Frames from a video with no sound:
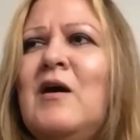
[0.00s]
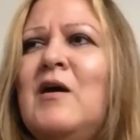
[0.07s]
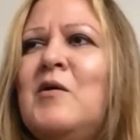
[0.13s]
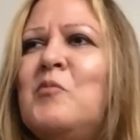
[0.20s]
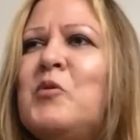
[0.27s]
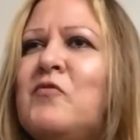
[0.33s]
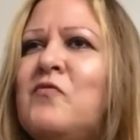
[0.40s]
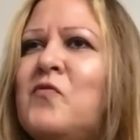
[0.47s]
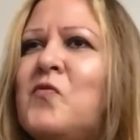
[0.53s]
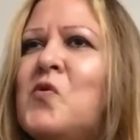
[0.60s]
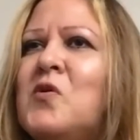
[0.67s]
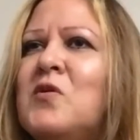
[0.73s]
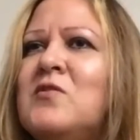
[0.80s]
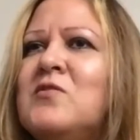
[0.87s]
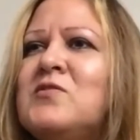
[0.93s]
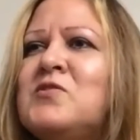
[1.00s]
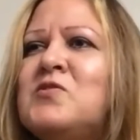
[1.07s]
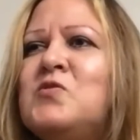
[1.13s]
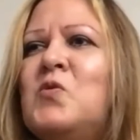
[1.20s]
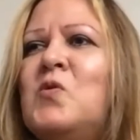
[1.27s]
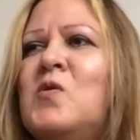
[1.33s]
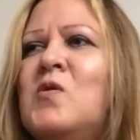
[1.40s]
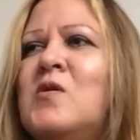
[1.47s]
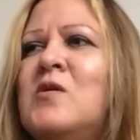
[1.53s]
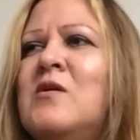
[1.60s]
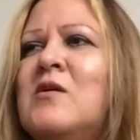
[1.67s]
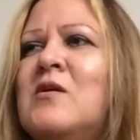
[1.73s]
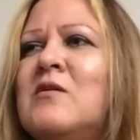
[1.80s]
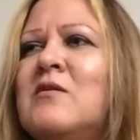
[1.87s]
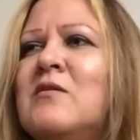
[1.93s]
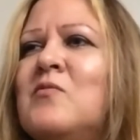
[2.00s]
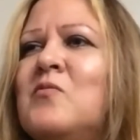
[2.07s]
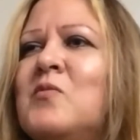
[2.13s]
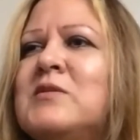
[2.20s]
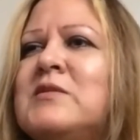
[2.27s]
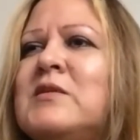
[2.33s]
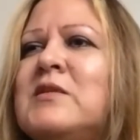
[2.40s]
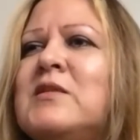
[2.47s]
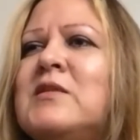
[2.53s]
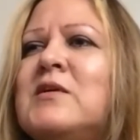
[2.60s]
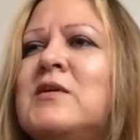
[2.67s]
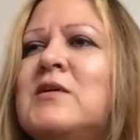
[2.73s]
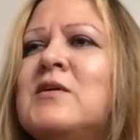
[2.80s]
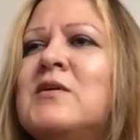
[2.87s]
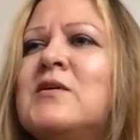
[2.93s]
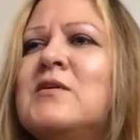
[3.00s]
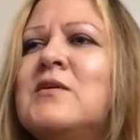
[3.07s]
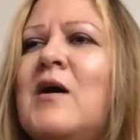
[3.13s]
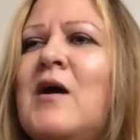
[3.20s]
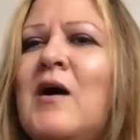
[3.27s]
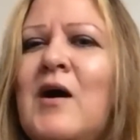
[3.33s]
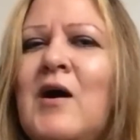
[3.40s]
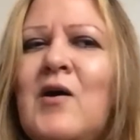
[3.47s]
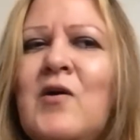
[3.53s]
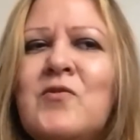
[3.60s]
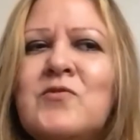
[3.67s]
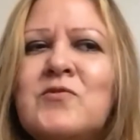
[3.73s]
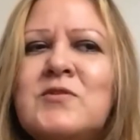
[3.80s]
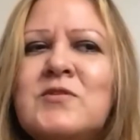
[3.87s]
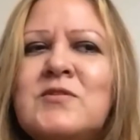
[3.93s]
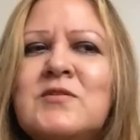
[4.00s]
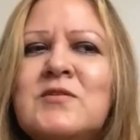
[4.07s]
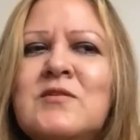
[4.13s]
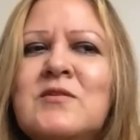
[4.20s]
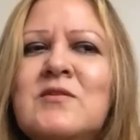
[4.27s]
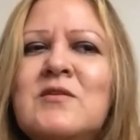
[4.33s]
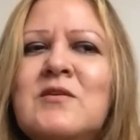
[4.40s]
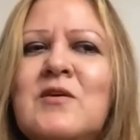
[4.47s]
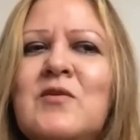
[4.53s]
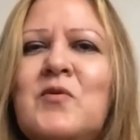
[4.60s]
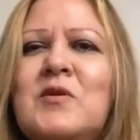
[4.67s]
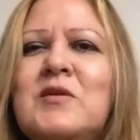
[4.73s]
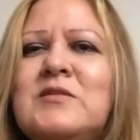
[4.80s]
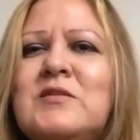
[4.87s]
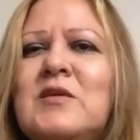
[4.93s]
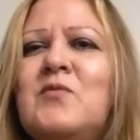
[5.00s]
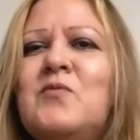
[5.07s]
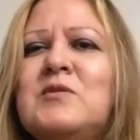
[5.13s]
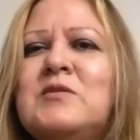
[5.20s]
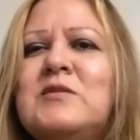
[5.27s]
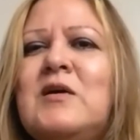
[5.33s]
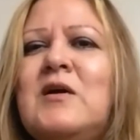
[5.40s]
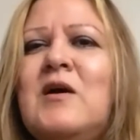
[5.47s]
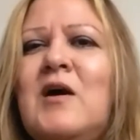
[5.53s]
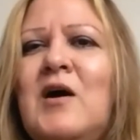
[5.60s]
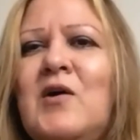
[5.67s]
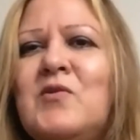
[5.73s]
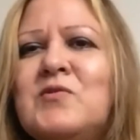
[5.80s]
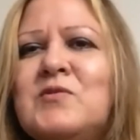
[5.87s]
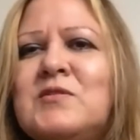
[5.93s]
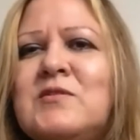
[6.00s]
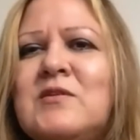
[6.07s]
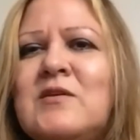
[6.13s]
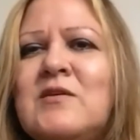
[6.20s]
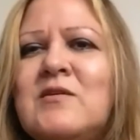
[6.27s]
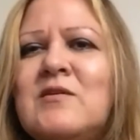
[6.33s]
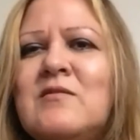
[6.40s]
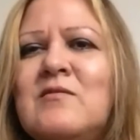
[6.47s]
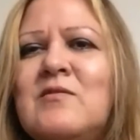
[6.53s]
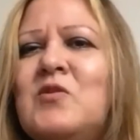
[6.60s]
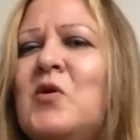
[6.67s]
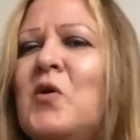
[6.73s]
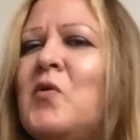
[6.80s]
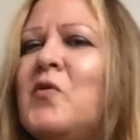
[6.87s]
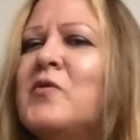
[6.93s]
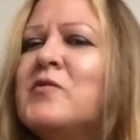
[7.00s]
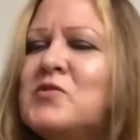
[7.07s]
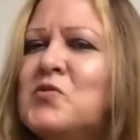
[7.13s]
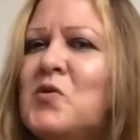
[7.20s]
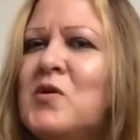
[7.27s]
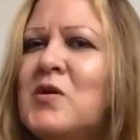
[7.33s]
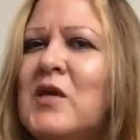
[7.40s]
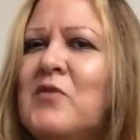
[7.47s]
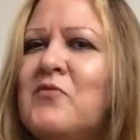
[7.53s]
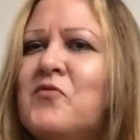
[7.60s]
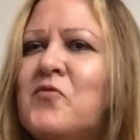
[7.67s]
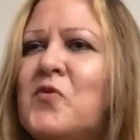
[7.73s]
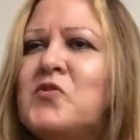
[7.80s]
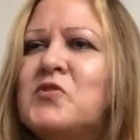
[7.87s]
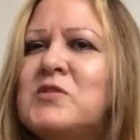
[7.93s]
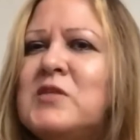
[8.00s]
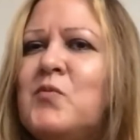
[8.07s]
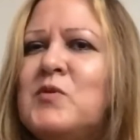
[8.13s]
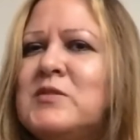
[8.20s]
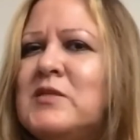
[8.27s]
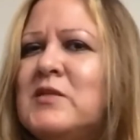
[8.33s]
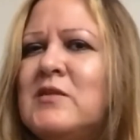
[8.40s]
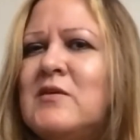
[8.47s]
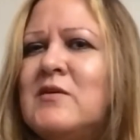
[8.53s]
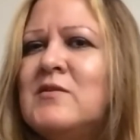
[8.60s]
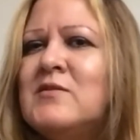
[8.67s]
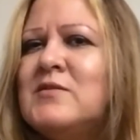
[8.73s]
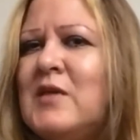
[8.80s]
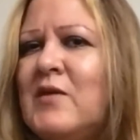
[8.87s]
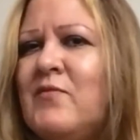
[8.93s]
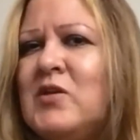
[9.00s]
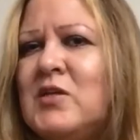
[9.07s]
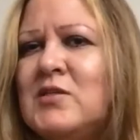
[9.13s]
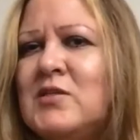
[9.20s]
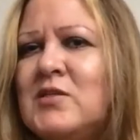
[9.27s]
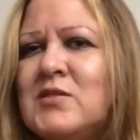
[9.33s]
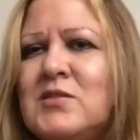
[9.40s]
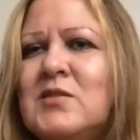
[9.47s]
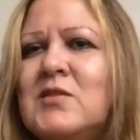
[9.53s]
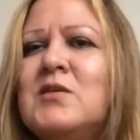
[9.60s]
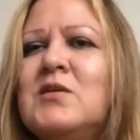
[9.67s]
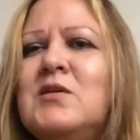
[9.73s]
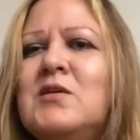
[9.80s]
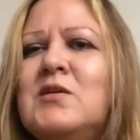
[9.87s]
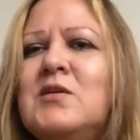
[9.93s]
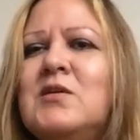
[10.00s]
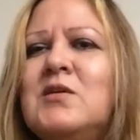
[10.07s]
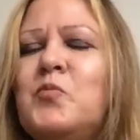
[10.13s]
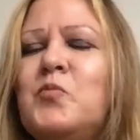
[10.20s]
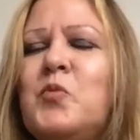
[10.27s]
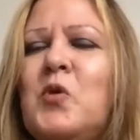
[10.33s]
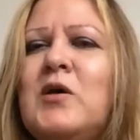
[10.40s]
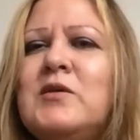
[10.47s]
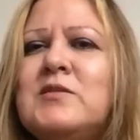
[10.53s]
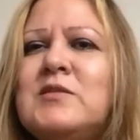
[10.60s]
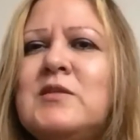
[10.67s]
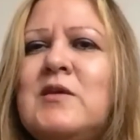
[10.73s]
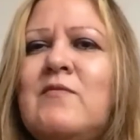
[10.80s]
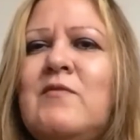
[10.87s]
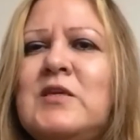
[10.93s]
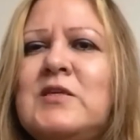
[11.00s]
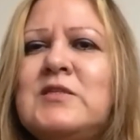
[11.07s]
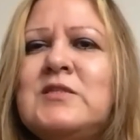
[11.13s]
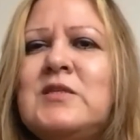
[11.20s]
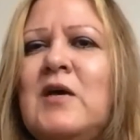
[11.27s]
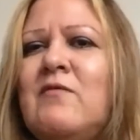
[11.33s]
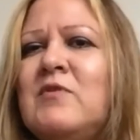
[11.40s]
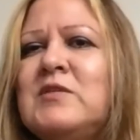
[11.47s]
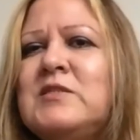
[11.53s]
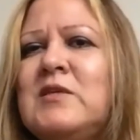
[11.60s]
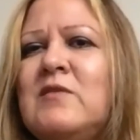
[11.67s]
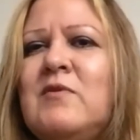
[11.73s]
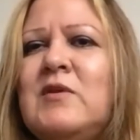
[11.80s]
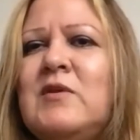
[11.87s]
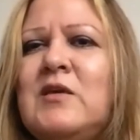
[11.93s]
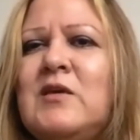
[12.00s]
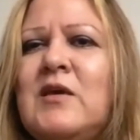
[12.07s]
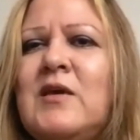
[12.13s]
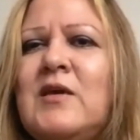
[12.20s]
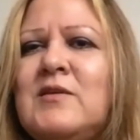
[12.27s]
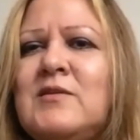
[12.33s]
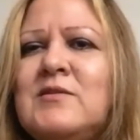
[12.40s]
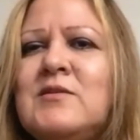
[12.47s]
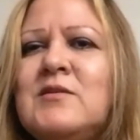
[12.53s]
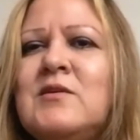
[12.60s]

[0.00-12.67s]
Before the store, was it the house? I want to say it was the house that, no, the store came first. That was in the 70s, probably 77, 78.